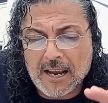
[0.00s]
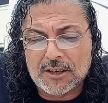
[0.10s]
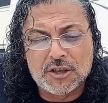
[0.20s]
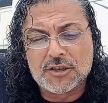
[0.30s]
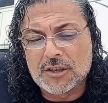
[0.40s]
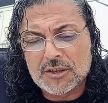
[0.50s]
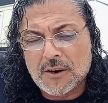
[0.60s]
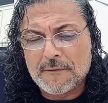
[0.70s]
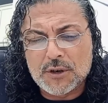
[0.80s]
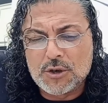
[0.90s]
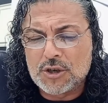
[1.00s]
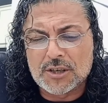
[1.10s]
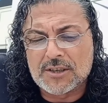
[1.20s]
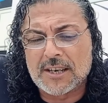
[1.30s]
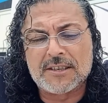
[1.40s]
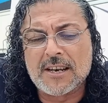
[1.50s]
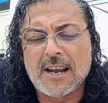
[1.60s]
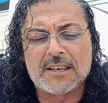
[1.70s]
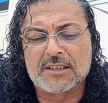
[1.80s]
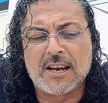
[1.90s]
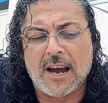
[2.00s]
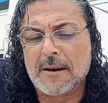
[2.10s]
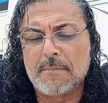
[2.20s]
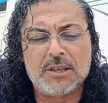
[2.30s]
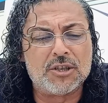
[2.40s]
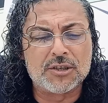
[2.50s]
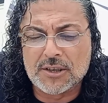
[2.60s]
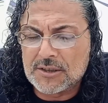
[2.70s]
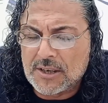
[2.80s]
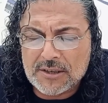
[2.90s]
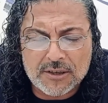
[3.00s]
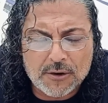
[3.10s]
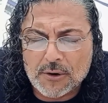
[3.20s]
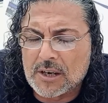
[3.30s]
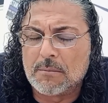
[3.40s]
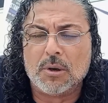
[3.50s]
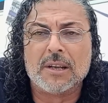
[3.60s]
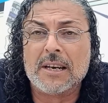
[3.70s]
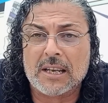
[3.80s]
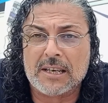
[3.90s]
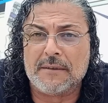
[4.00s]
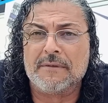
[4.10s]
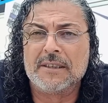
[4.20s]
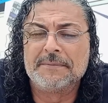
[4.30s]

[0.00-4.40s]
act just as Confucius as the next guy and be just as disagreeable and leave.